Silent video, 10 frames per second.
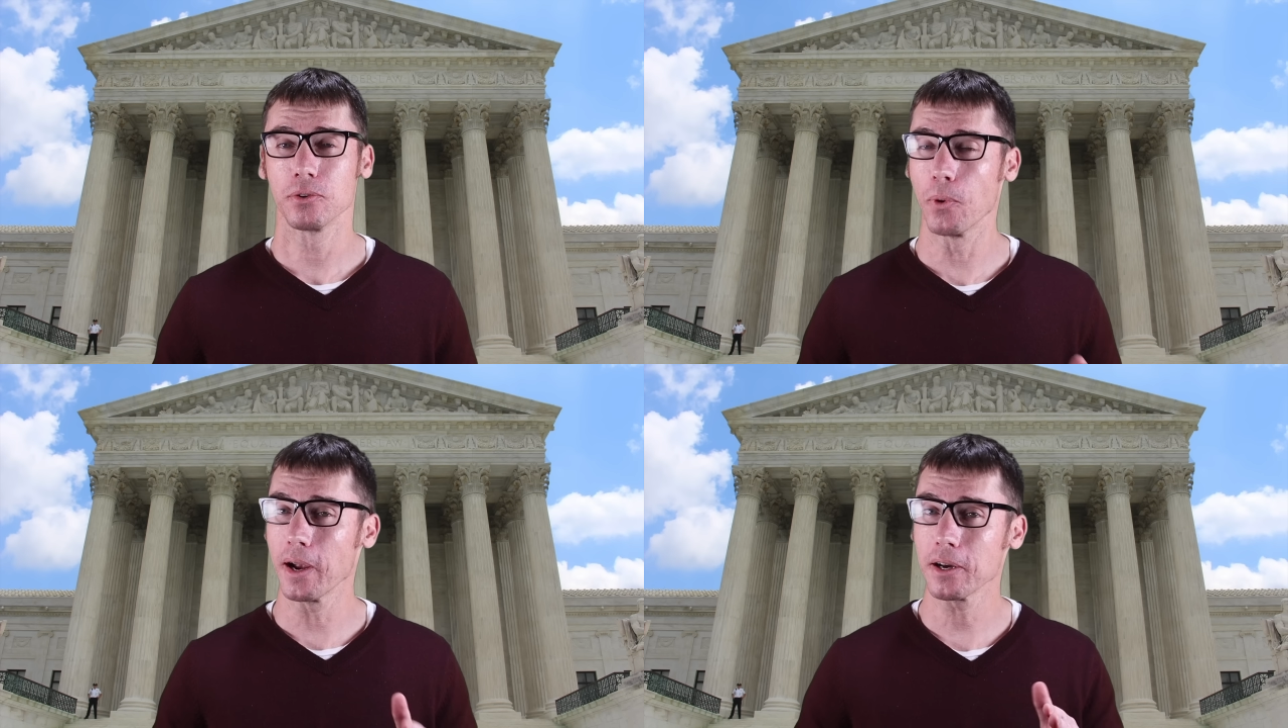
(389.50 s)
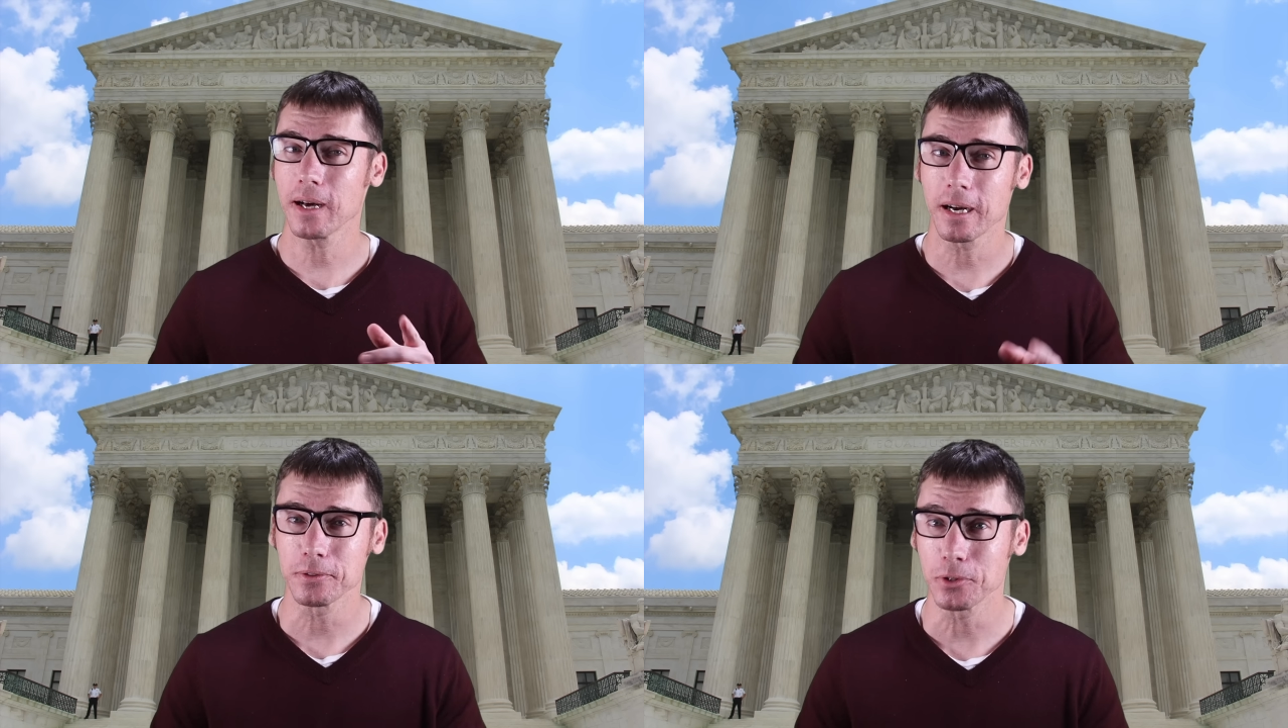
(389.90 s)

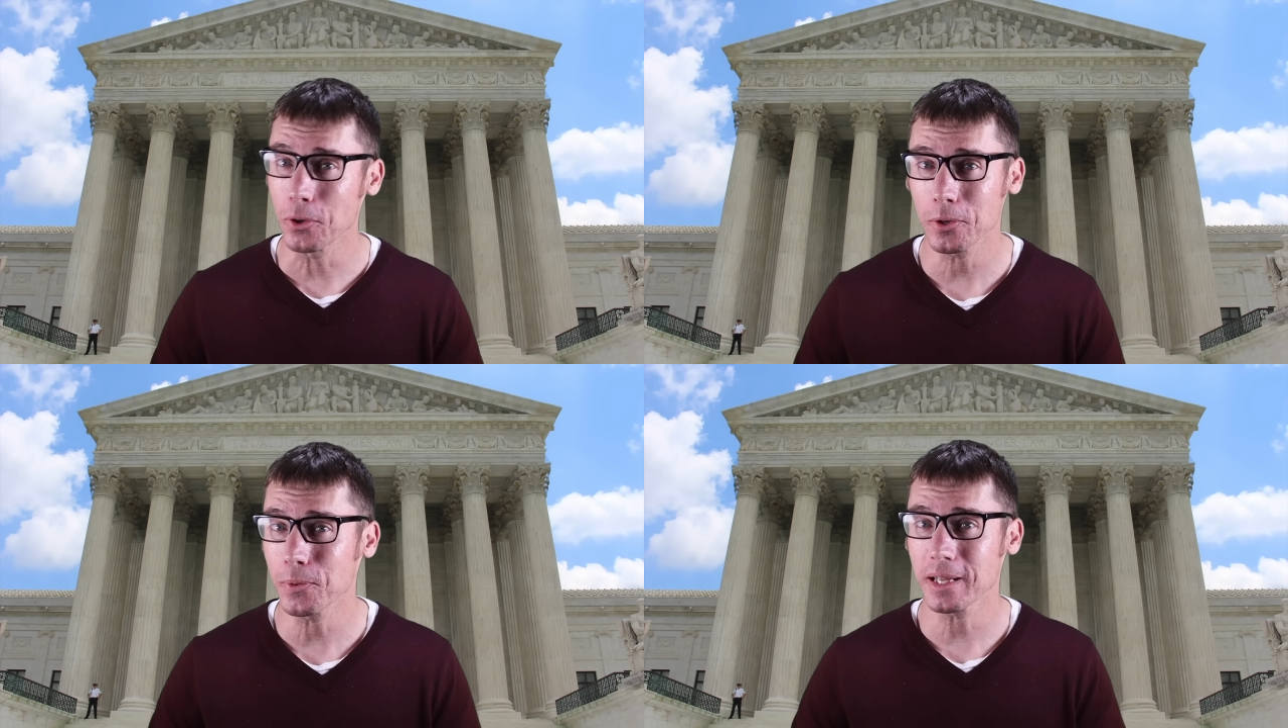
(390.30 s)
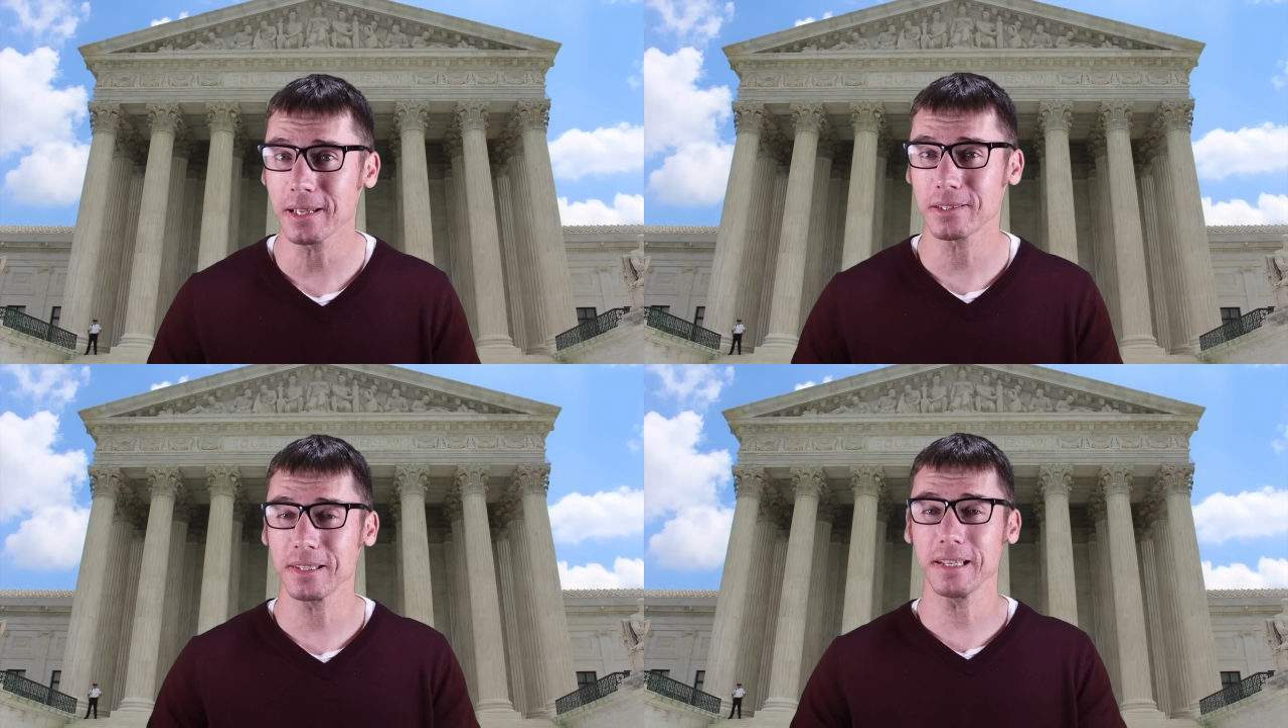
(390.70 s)
Well, I'll know it when
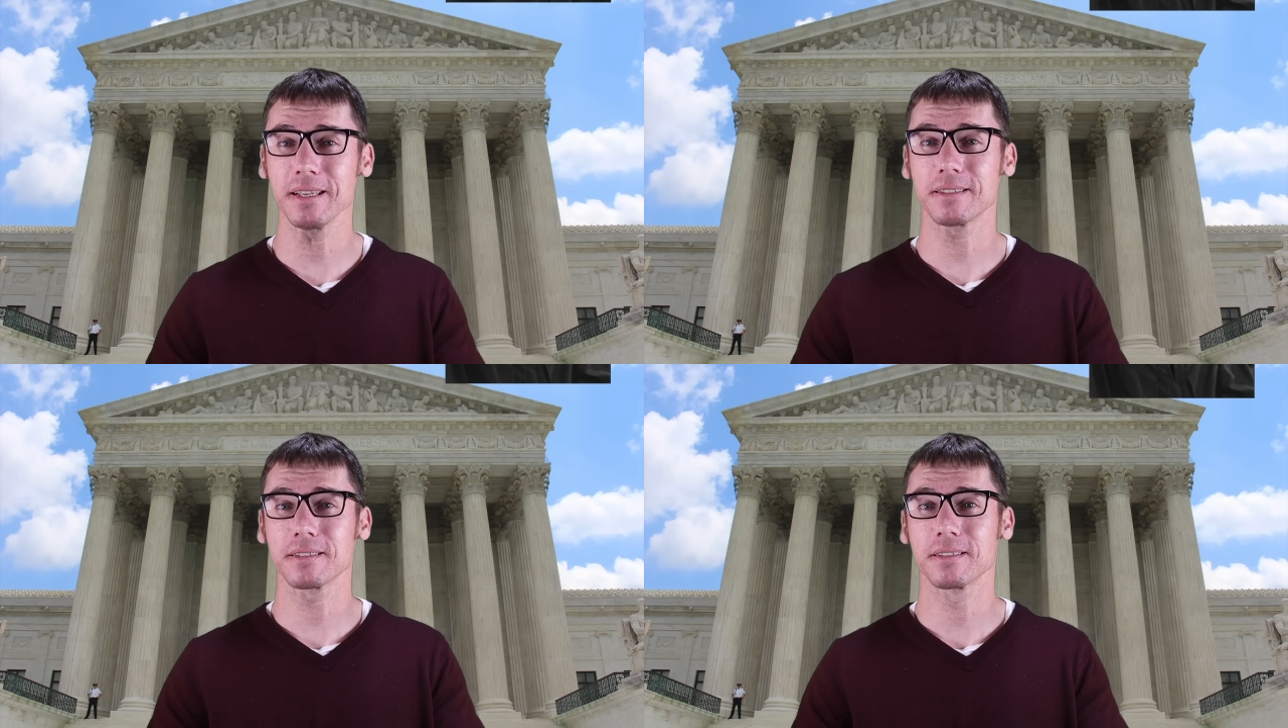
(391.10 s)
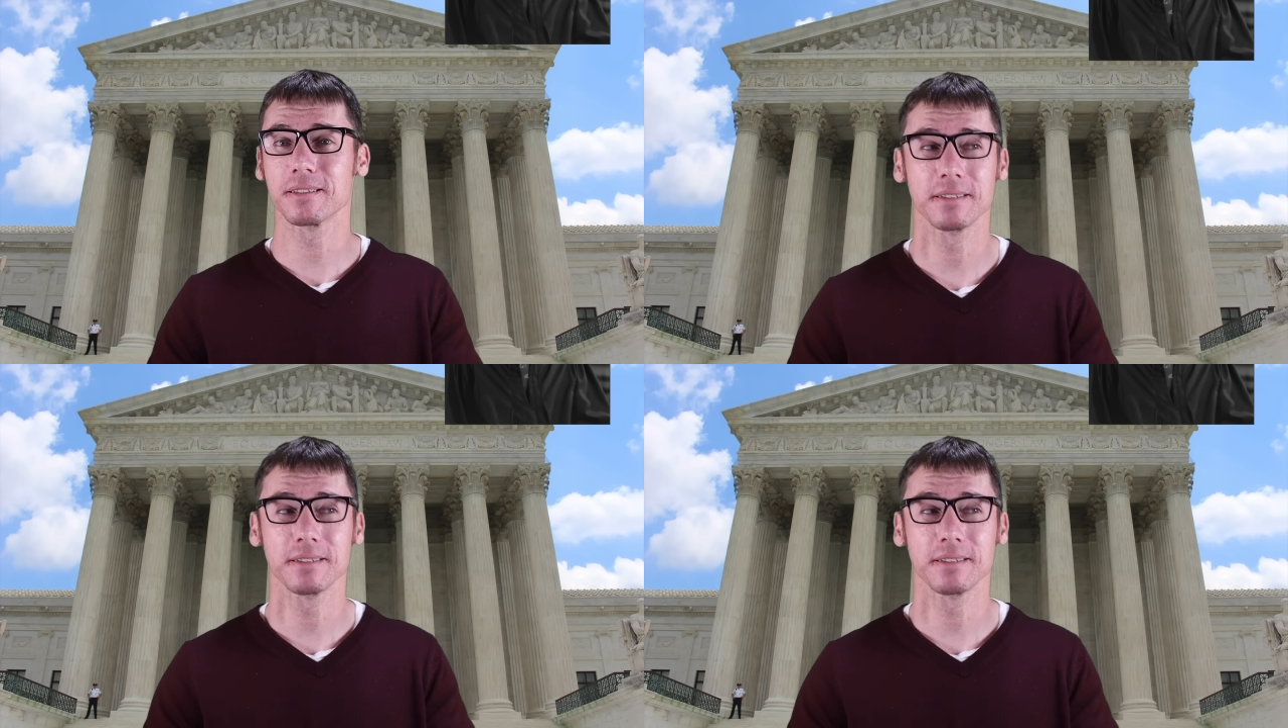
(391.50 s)
I see it.